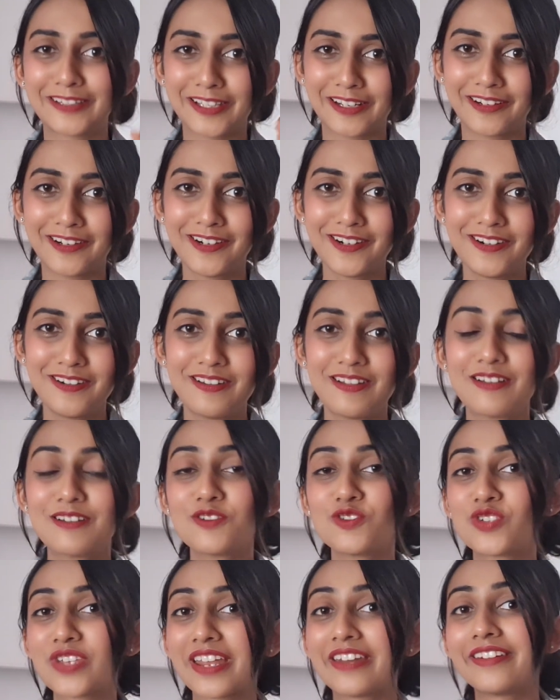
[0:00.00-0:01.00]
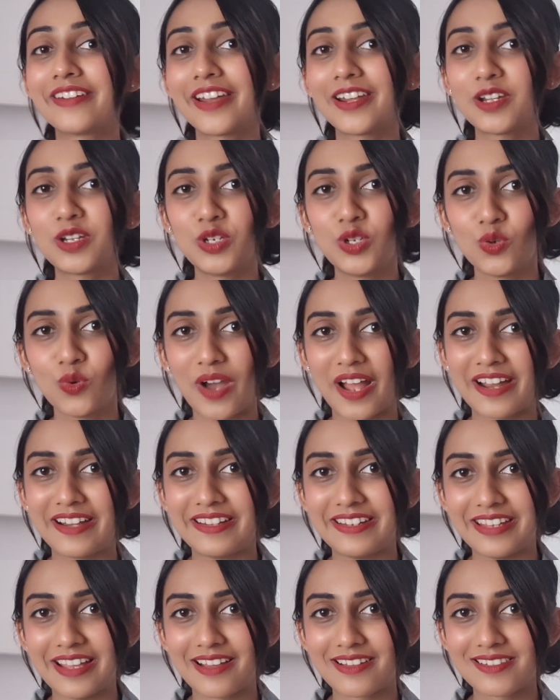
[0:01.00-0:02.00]
Third, generate new
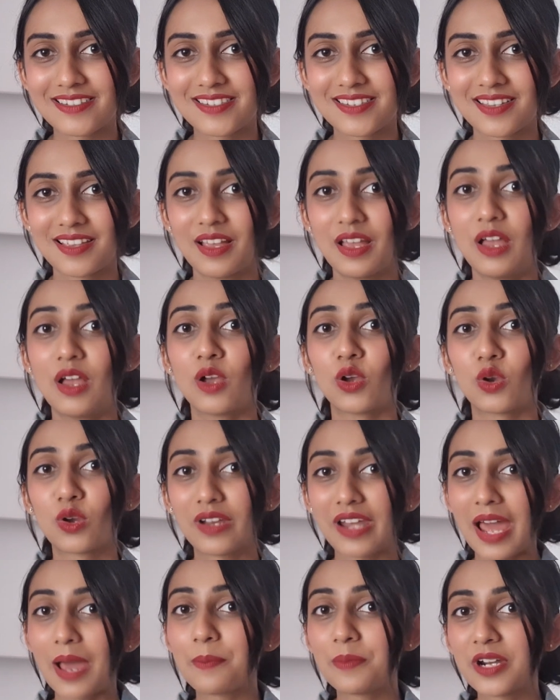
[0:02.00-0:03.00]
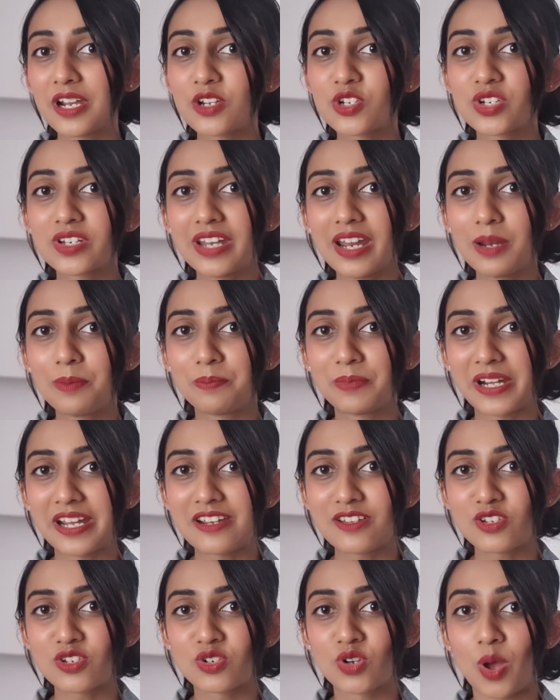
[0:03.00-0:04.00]
ideas. Collaboration and
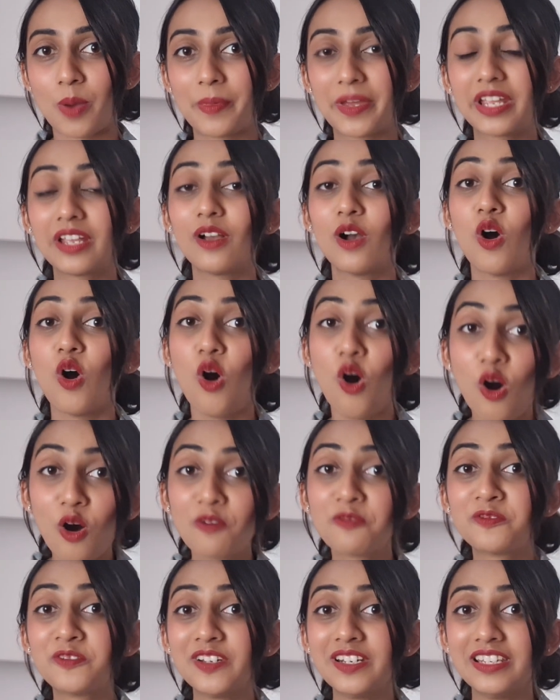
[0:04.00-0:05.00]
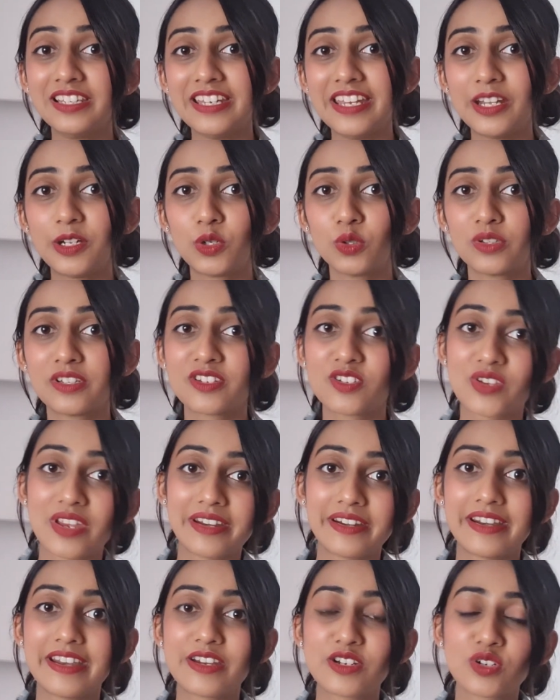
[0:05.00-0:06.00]
brainstorming often lead to the
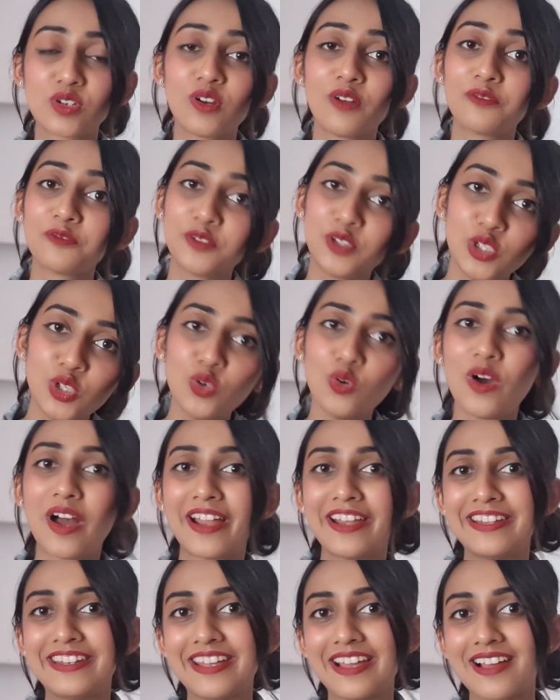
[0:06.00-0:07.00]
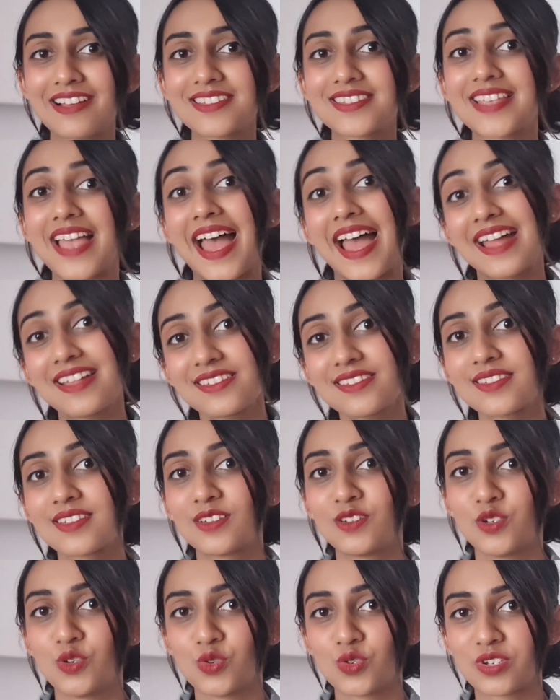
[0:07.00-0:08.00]
generation of new ideas and
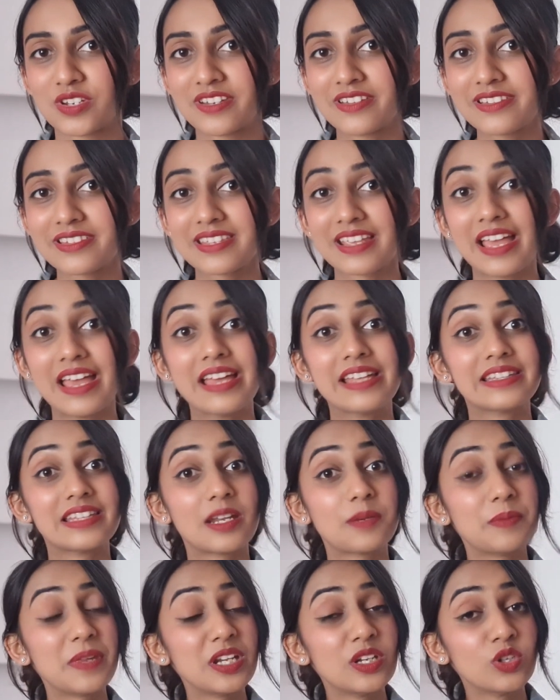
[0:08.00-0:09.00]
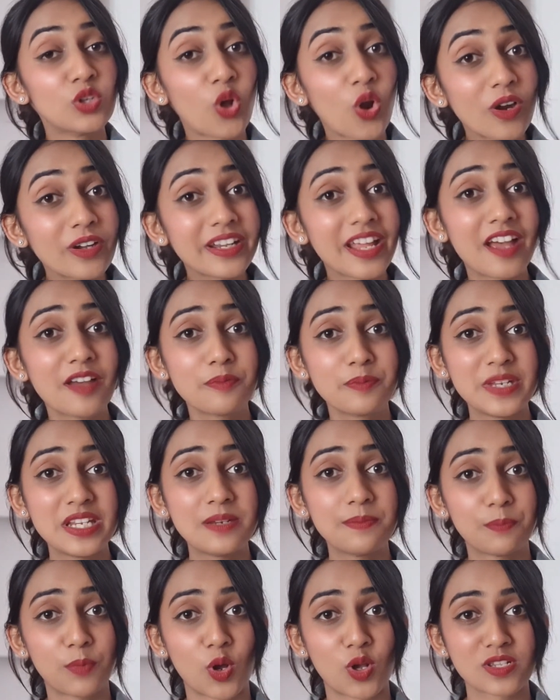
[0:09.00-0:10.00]
solutions that may not have
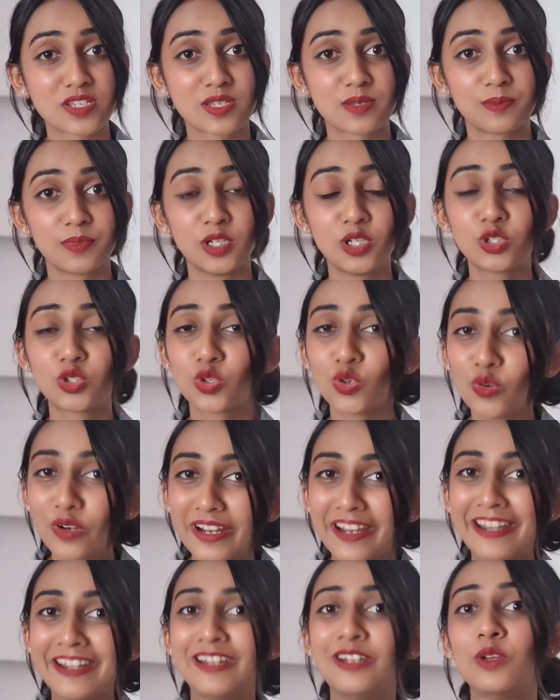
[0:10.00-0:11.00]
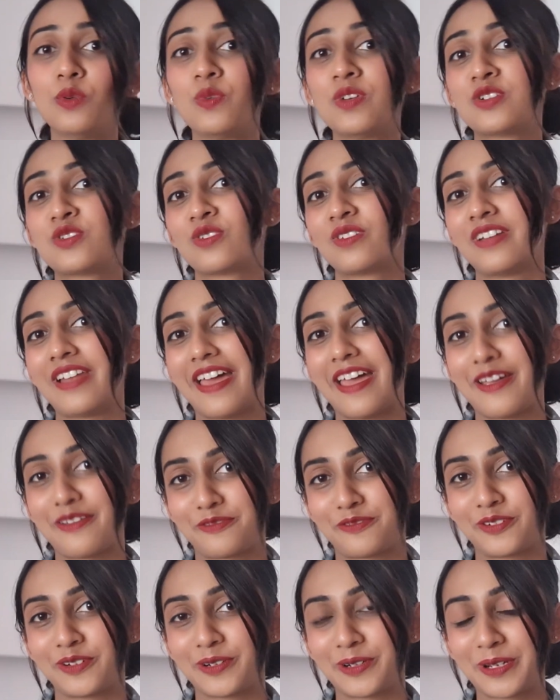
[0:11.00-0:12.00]
been possible through individual
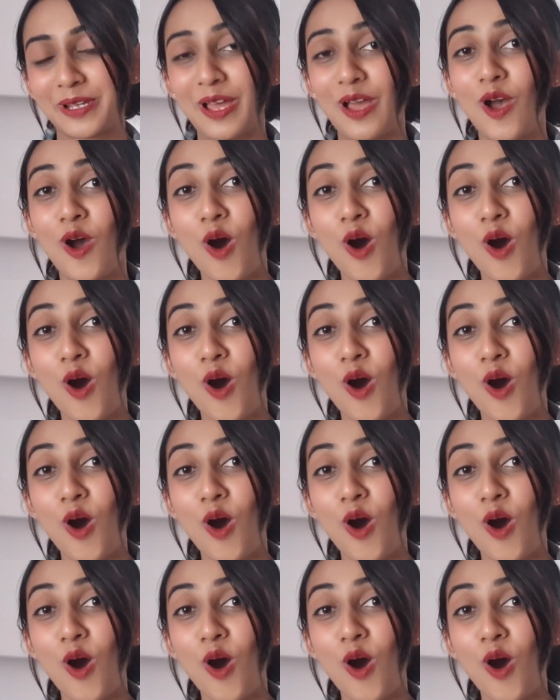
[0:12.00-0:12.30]
effort.